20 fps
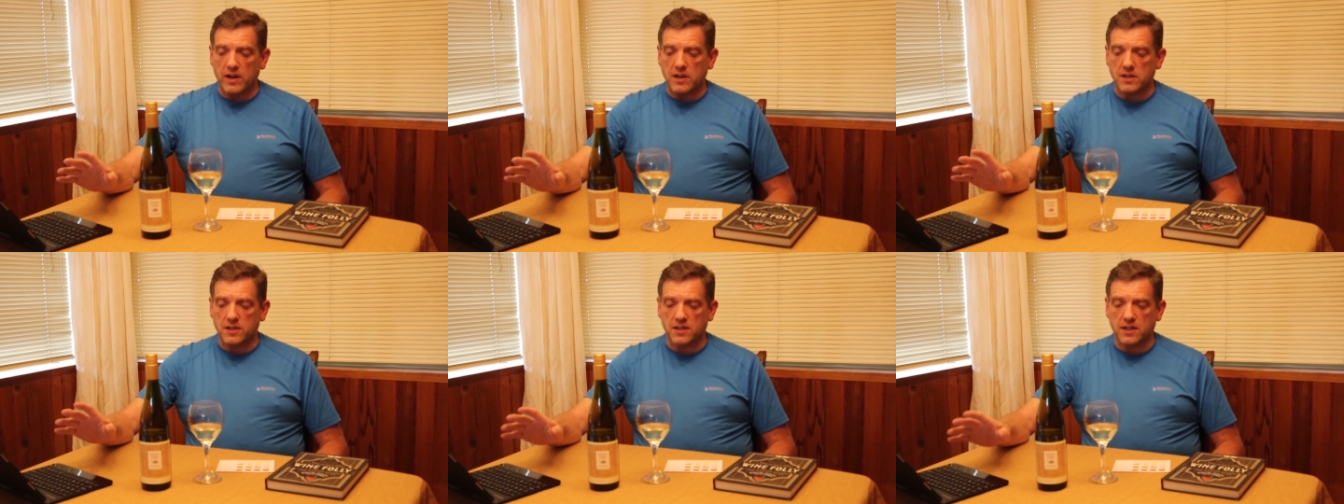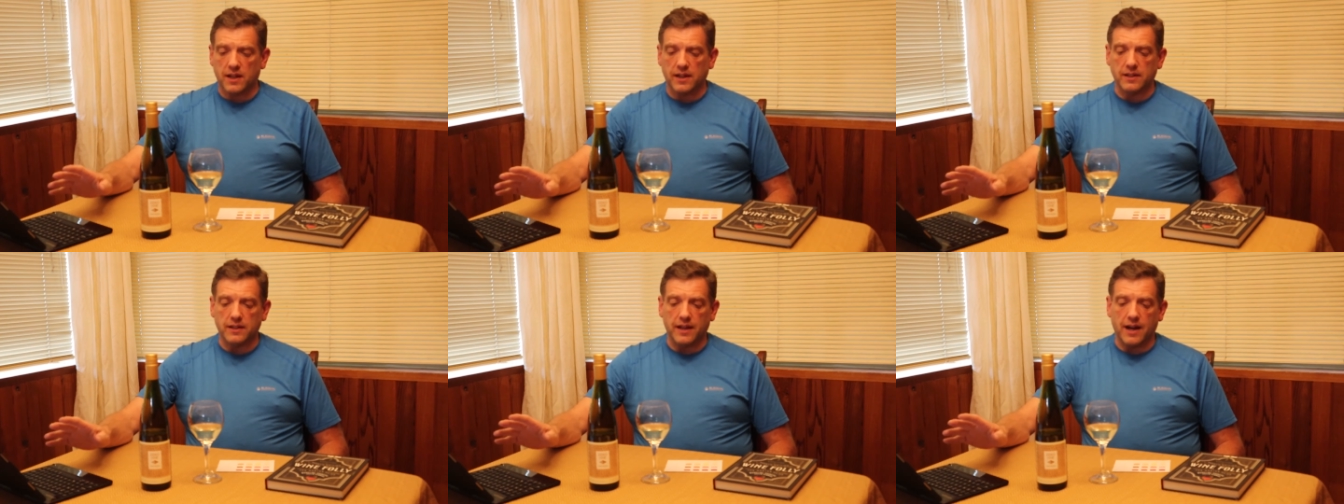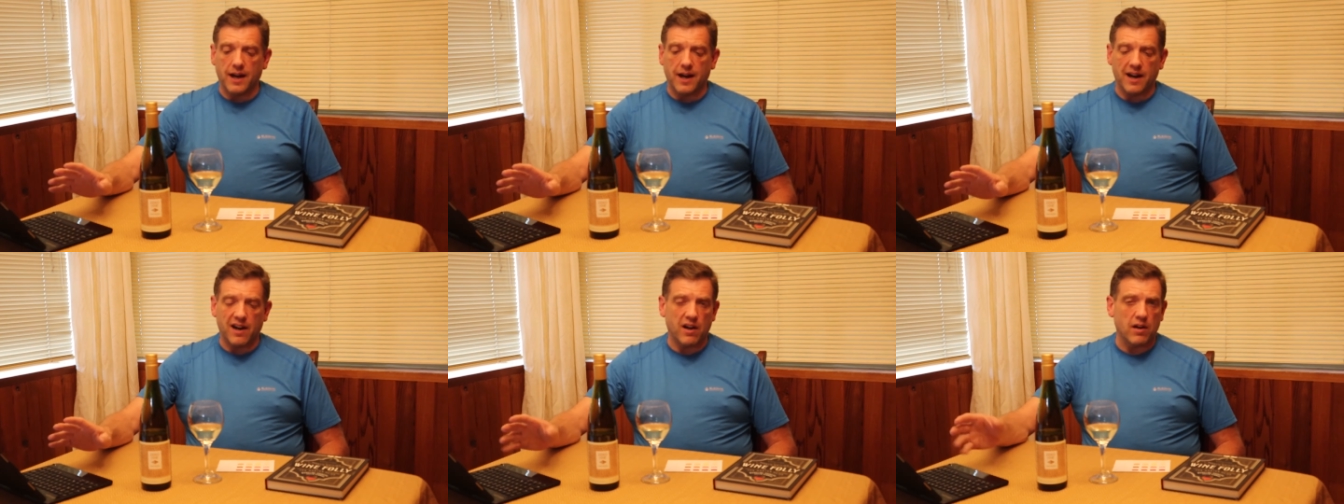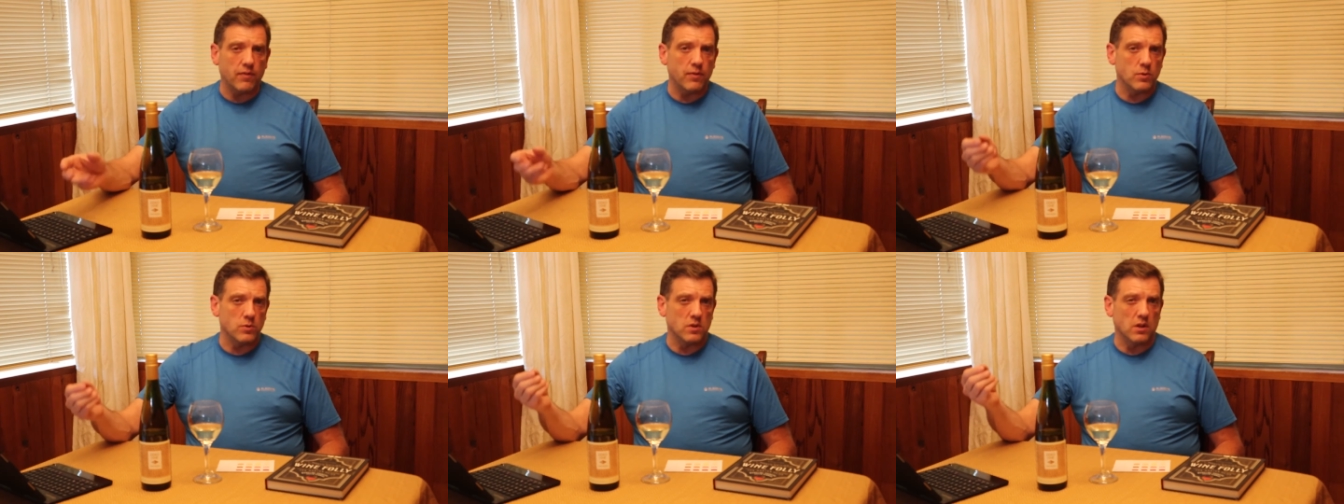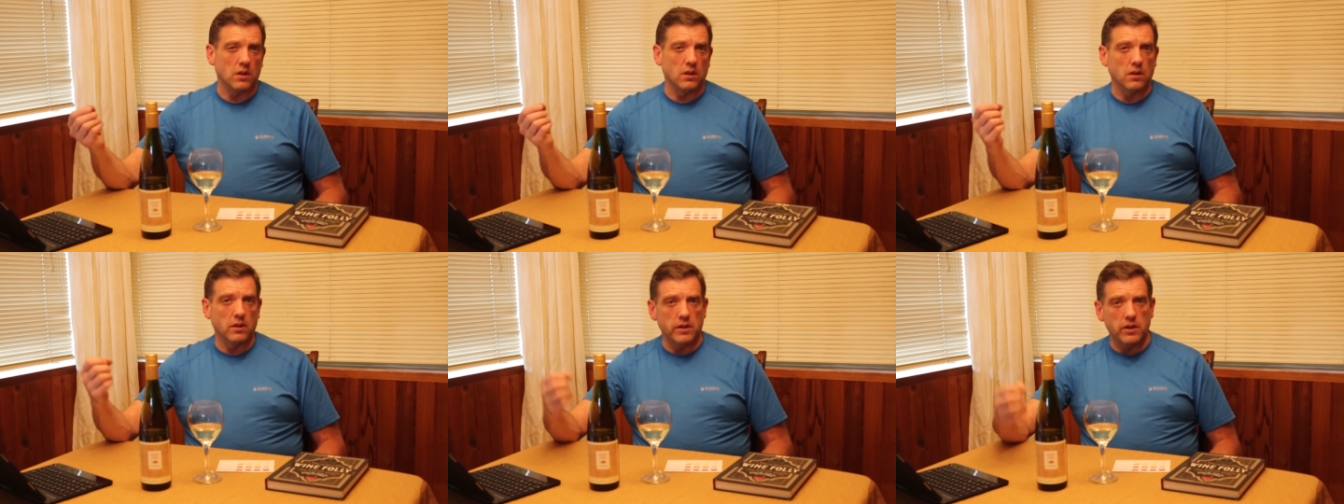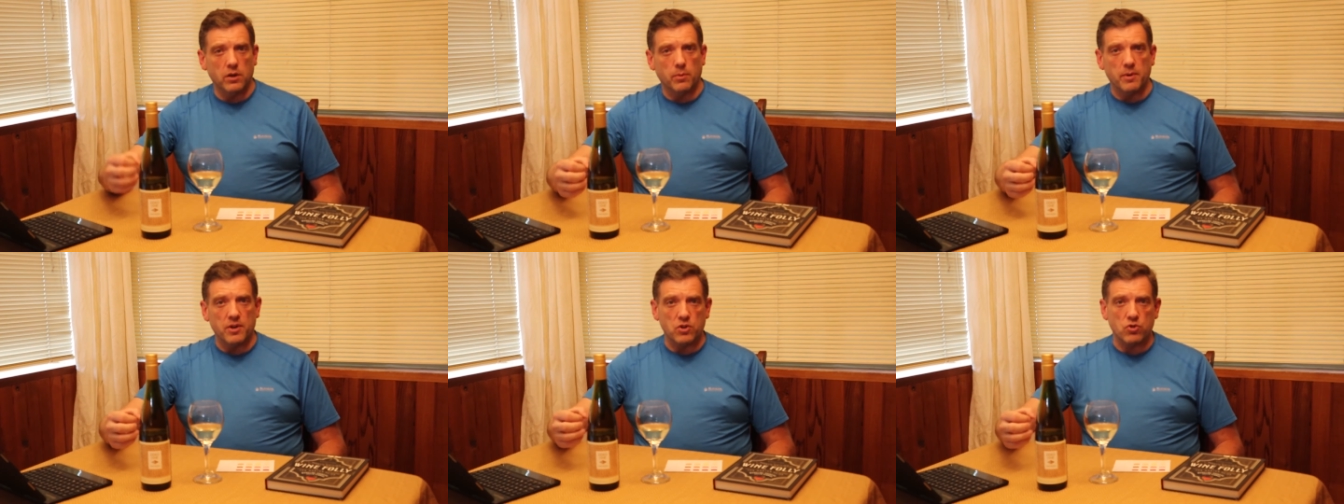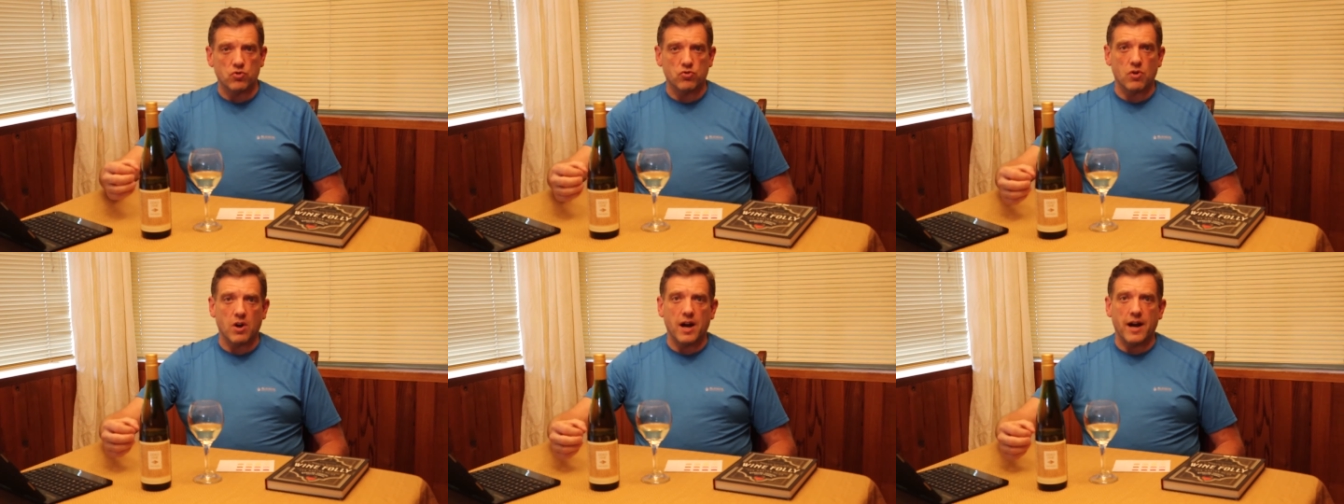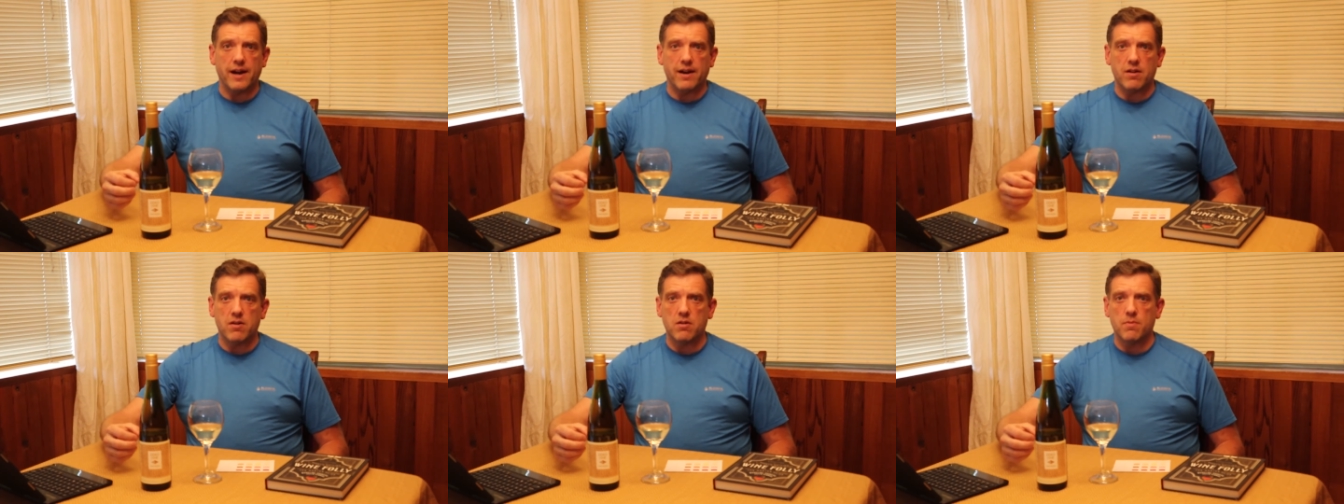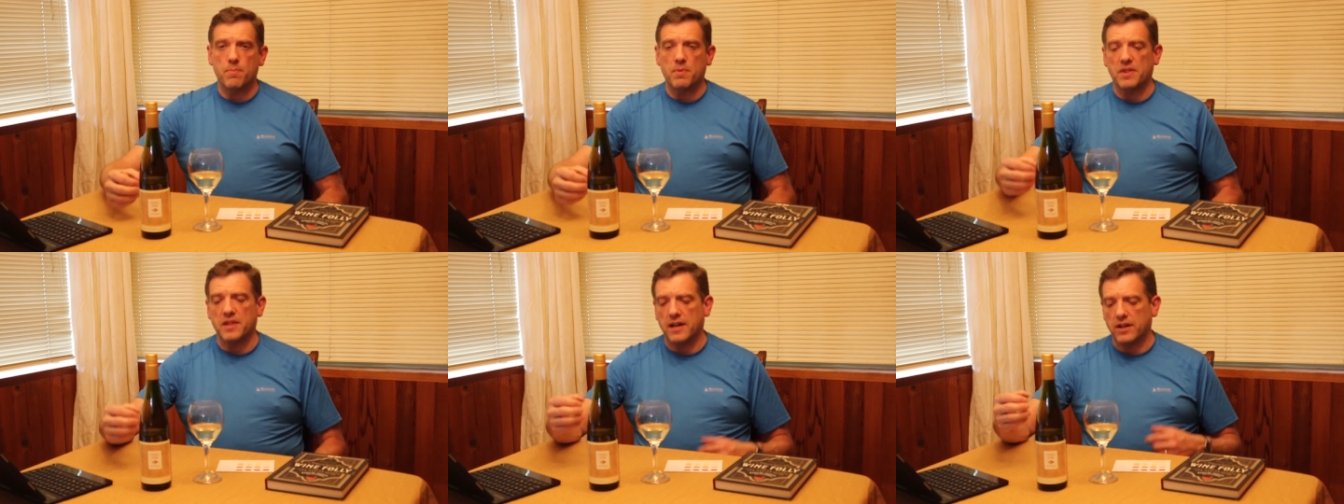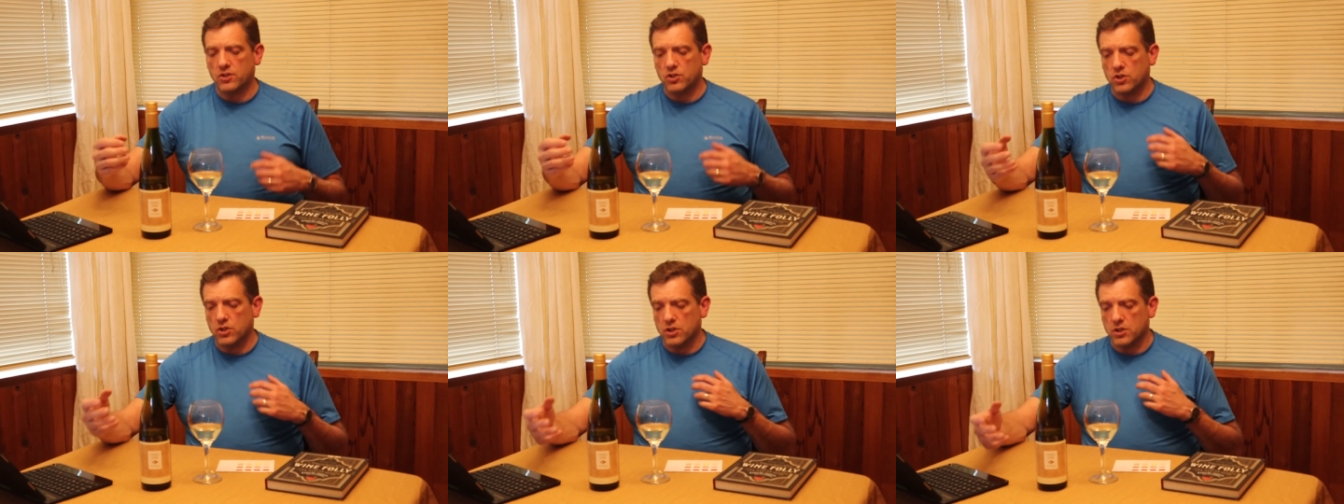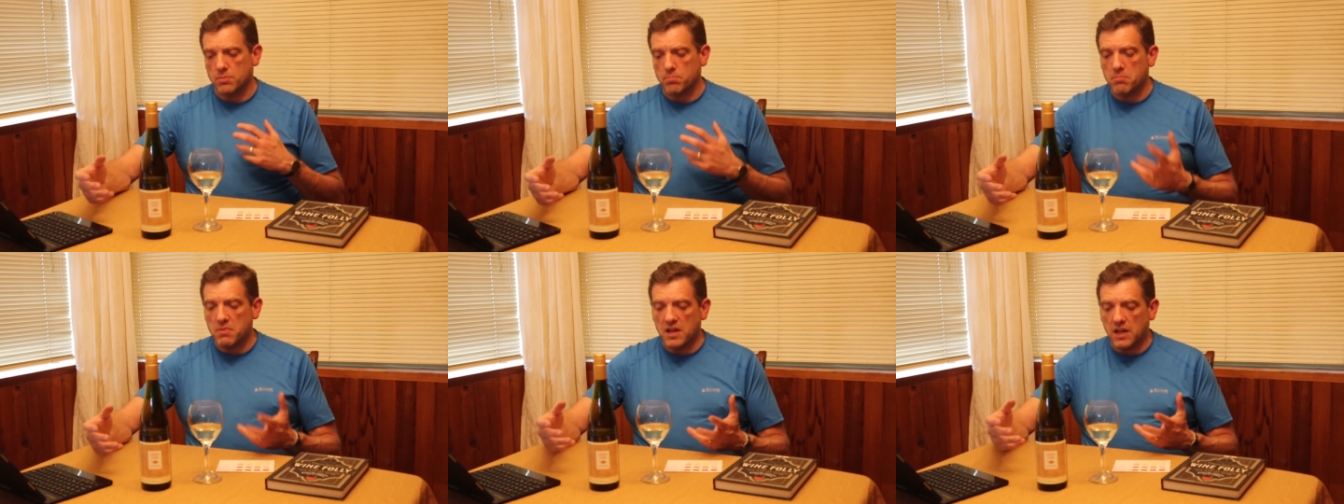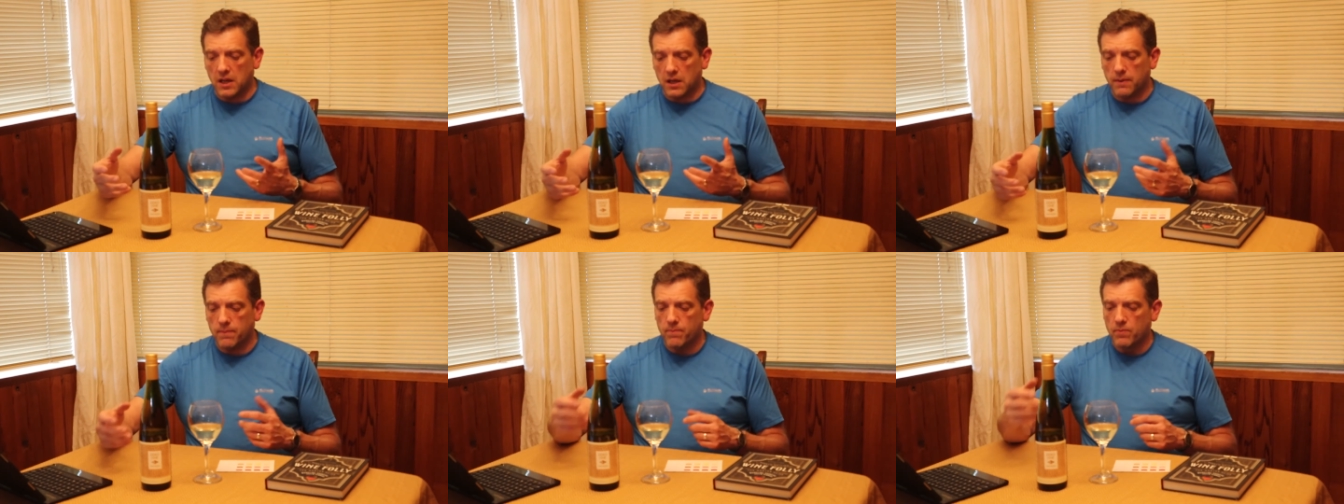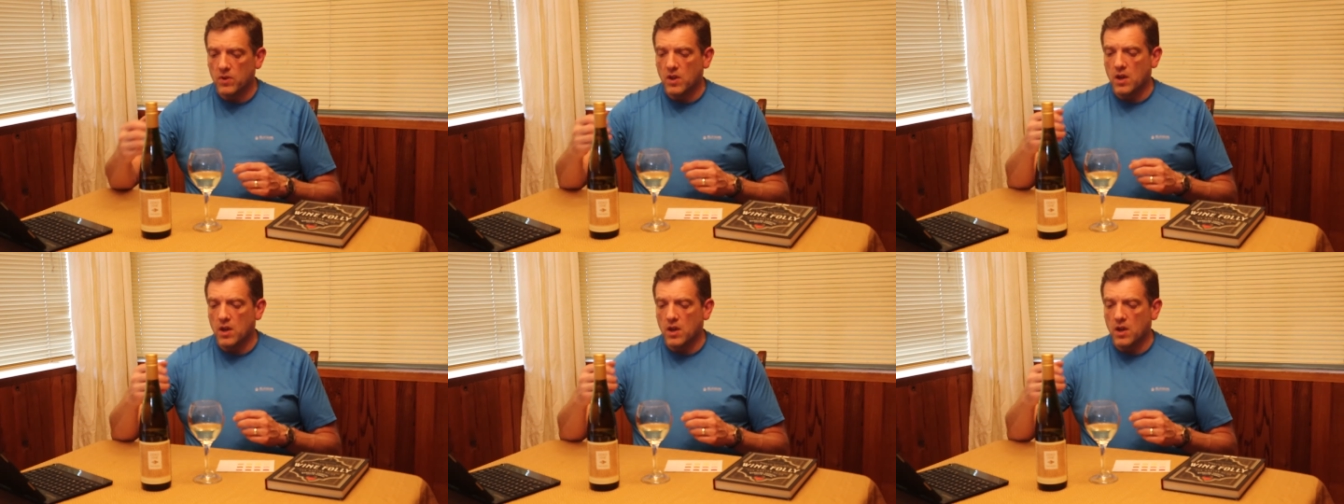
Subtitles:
it slightly higher if it was a little bit drier, but that's just me.